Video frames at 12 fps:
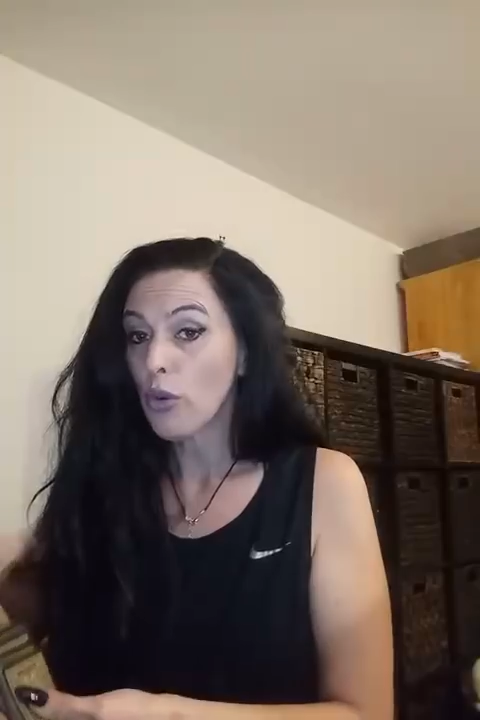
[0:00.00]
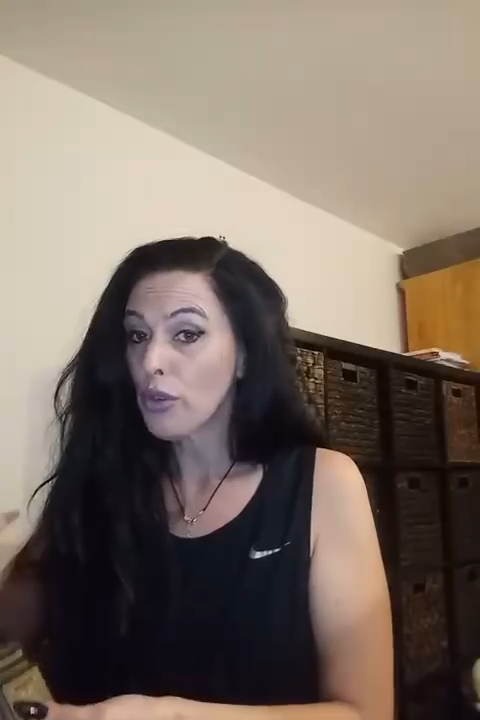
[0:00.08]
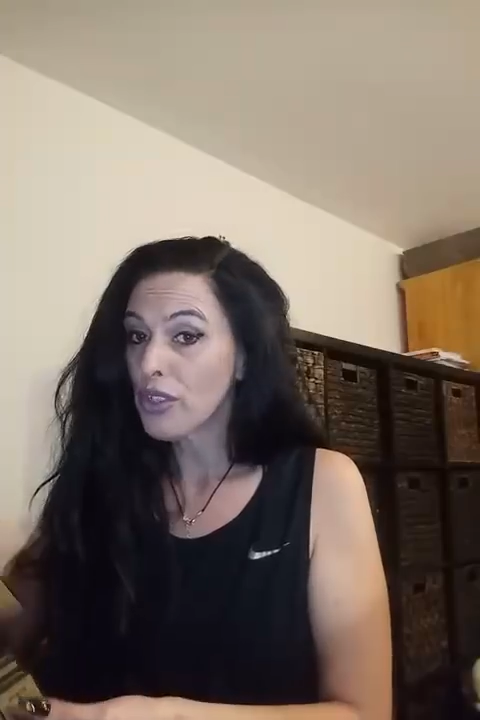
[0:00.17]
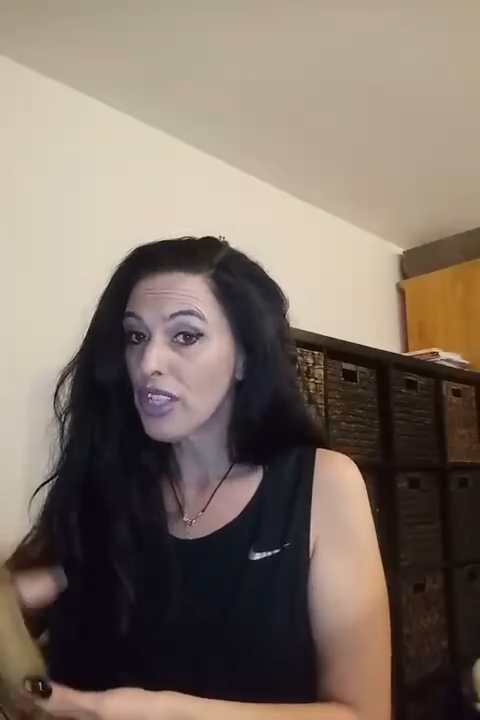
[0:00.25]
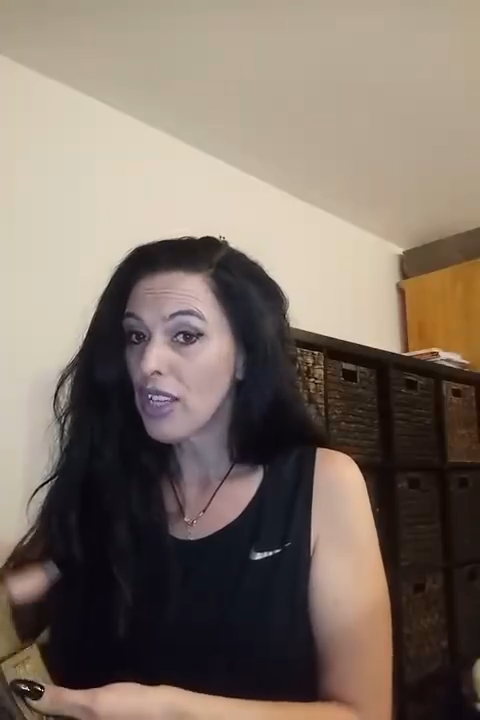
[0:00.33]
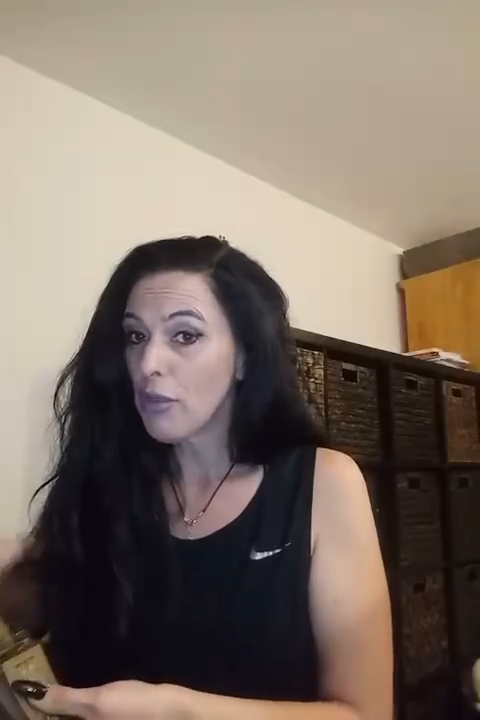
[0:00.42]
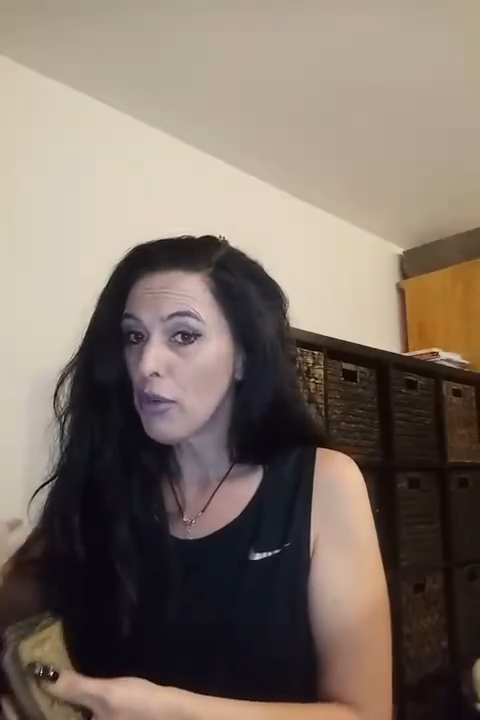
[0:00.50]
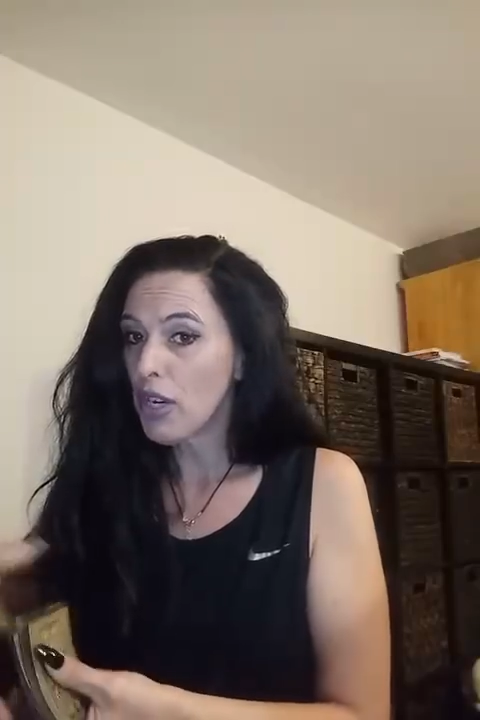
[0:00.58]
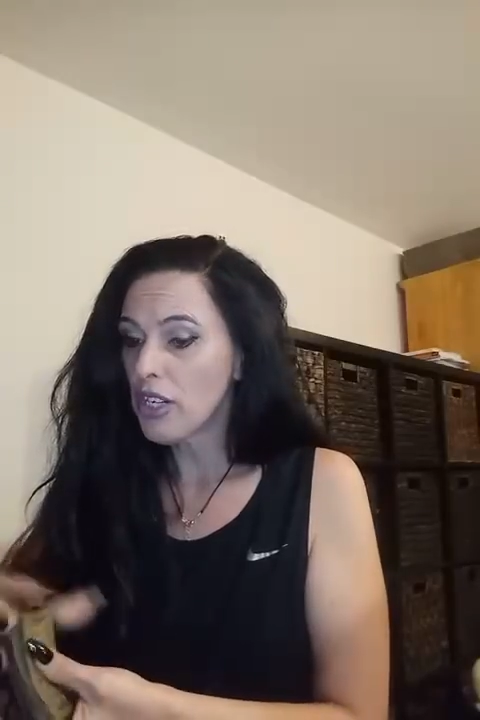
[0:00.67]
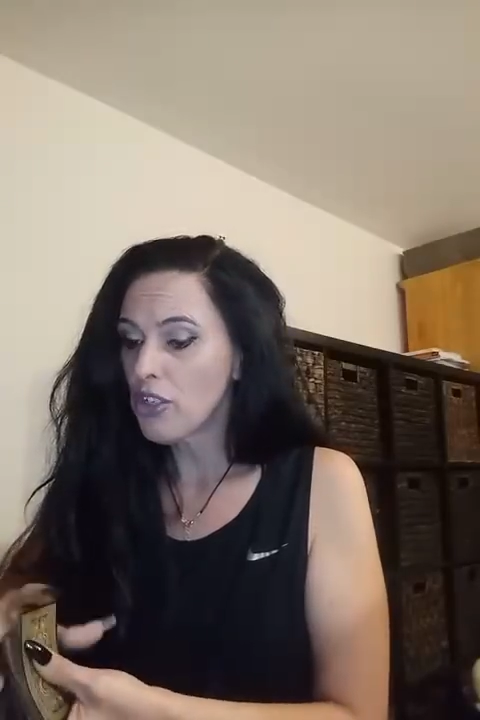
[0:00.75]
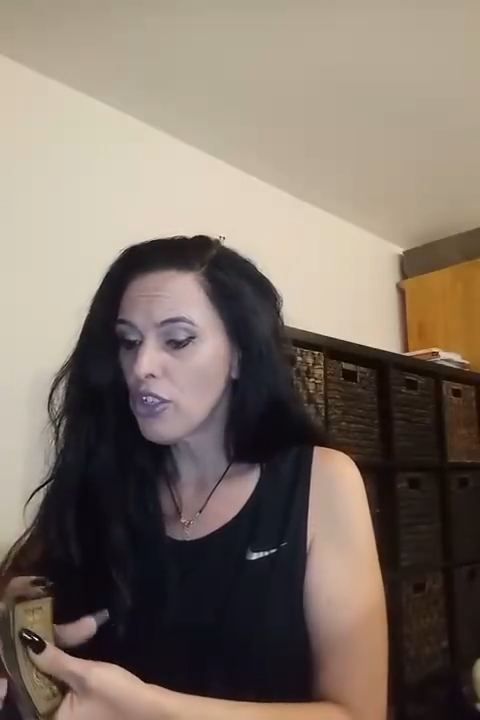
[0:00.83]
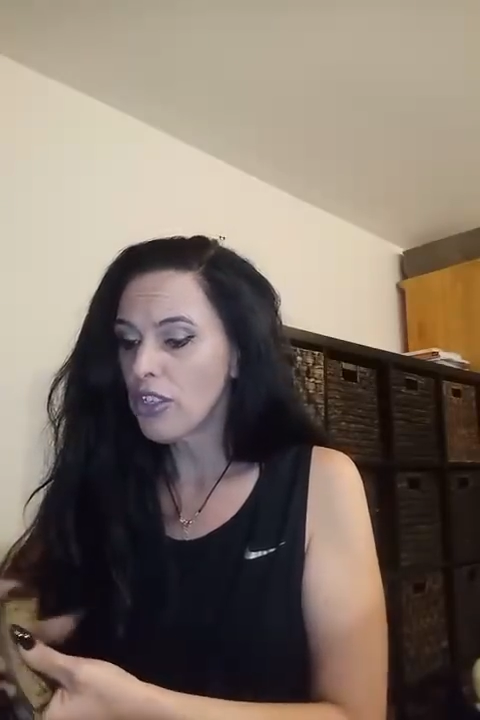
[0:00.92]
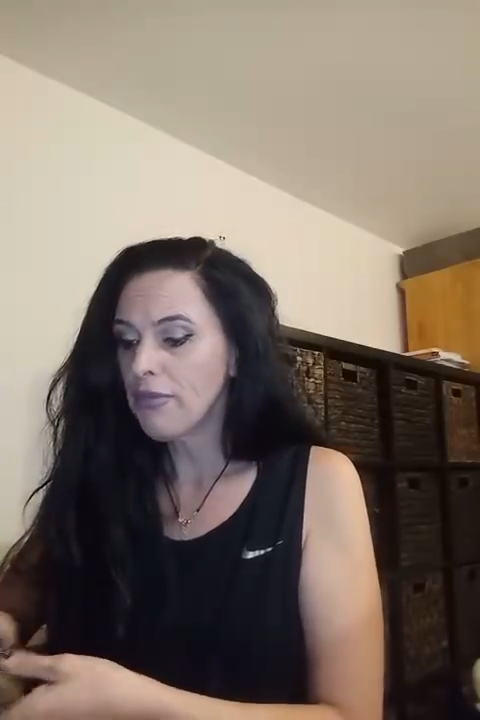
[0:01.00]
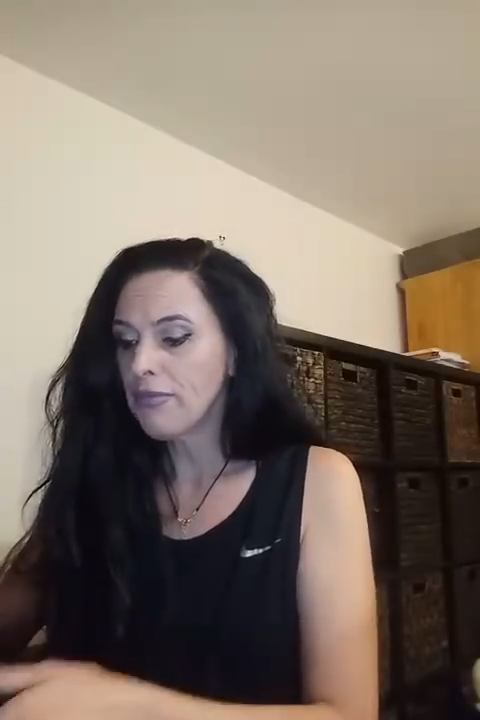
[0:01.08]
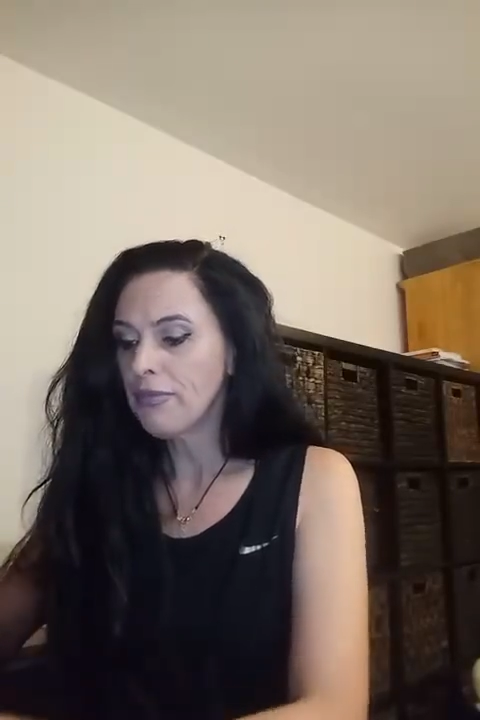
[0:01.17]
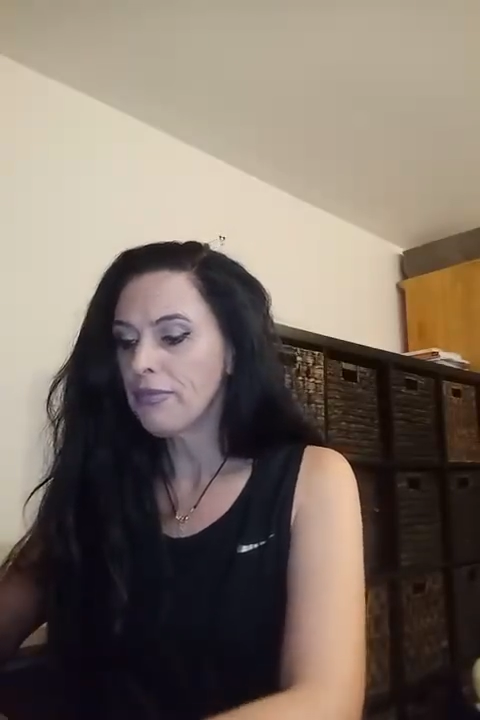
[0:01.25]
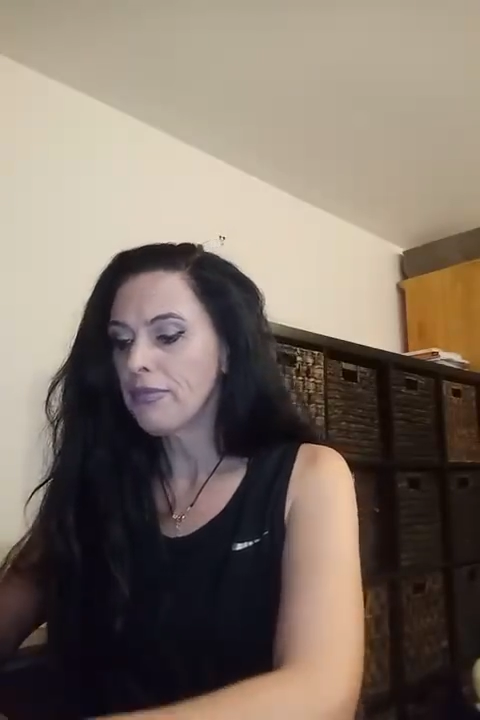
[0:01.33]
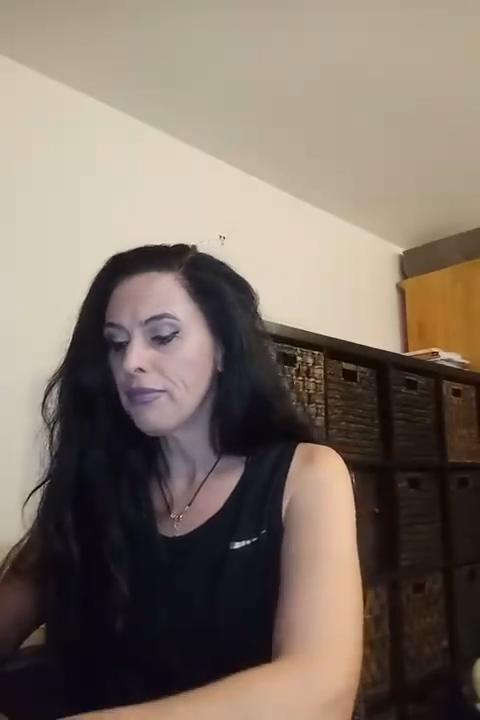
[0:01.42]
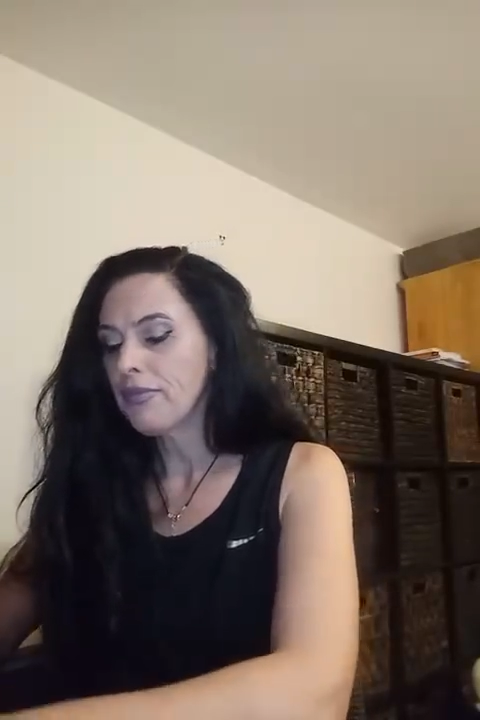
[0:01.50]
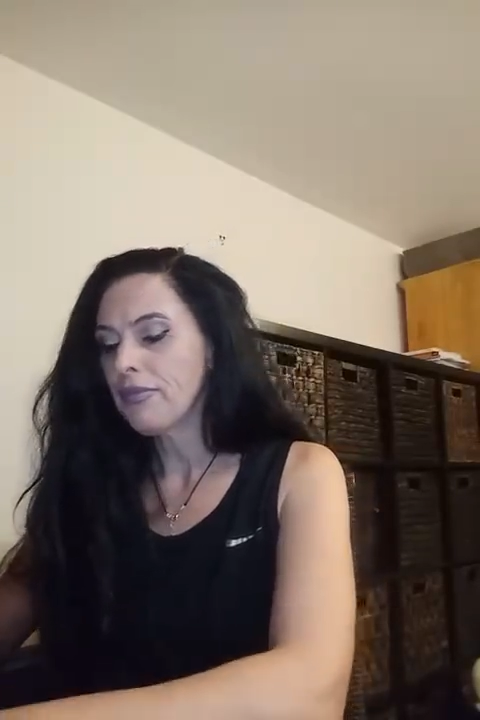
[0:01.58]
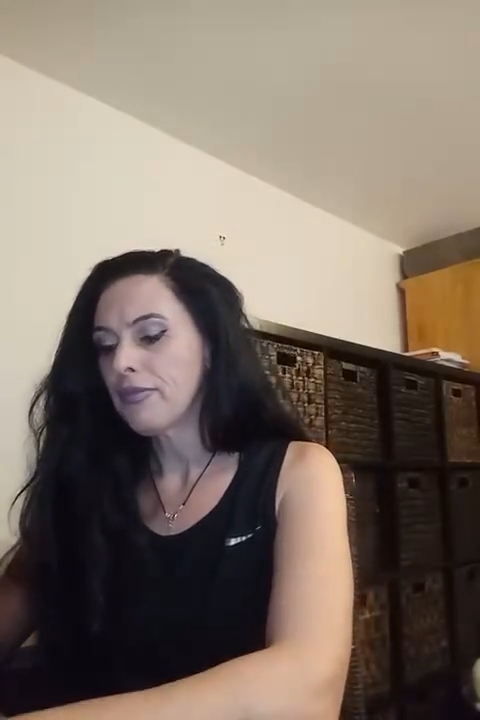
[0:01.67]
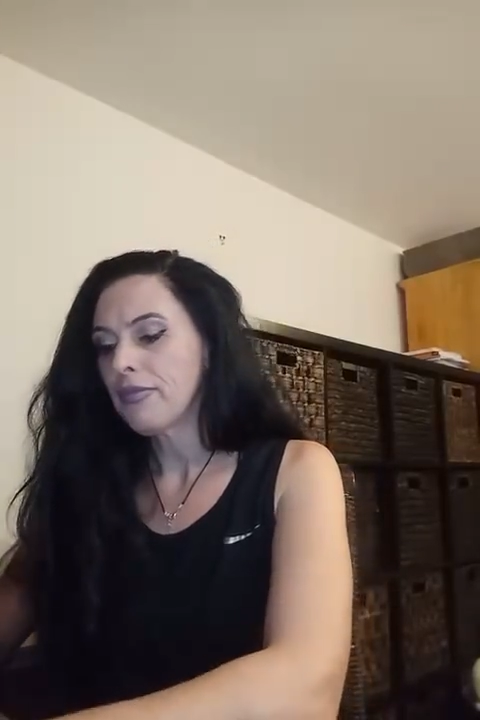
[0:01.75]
a celebration, but